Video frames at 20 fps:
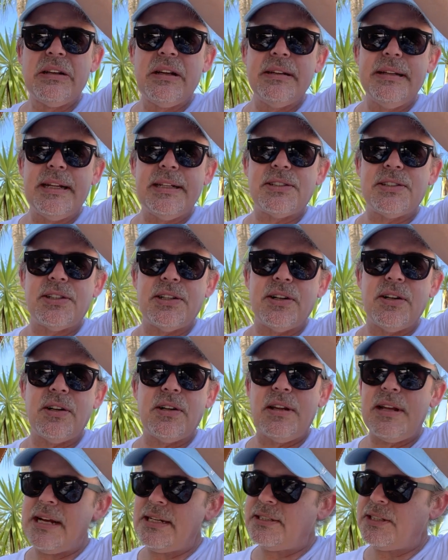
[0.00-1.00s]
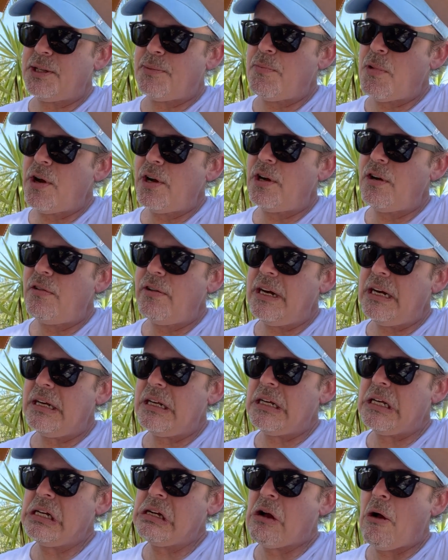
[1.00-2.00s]
It's their classic
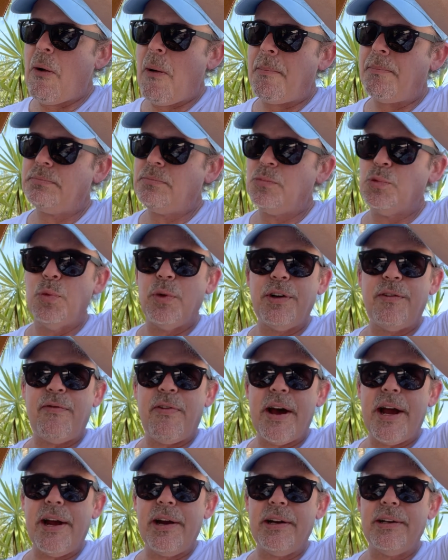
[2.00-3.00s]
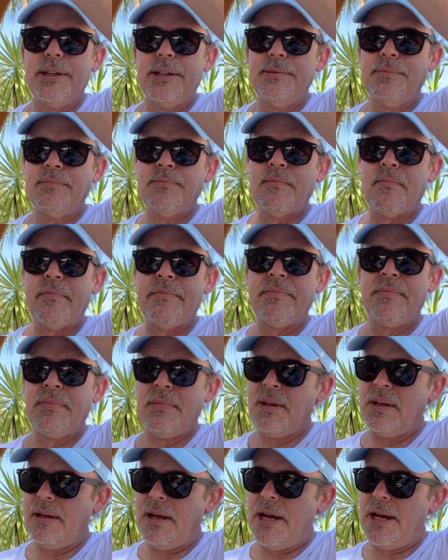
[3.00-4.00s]
margarita, wood-fired.
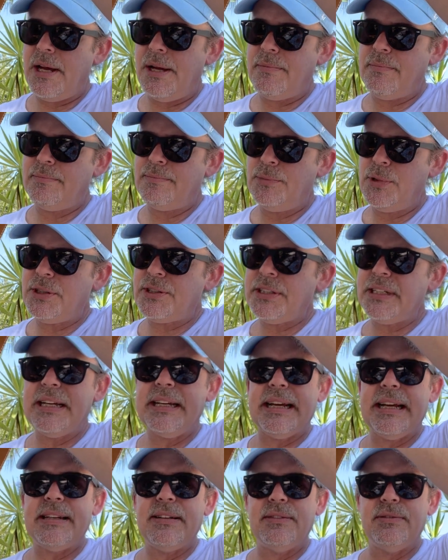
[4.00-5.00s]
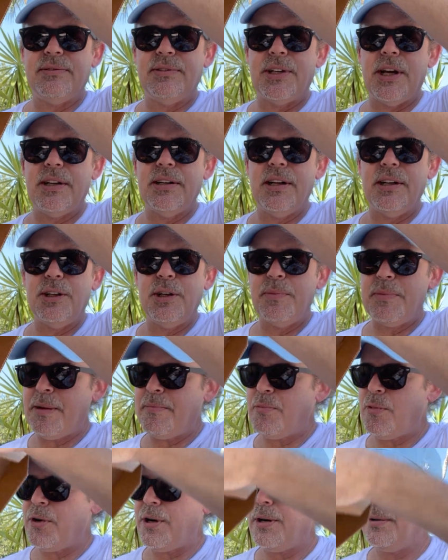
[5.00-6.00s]
Looks like it get done a little bit
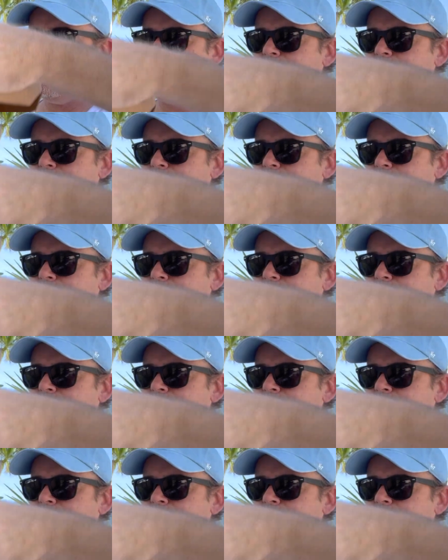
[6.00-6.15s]
more,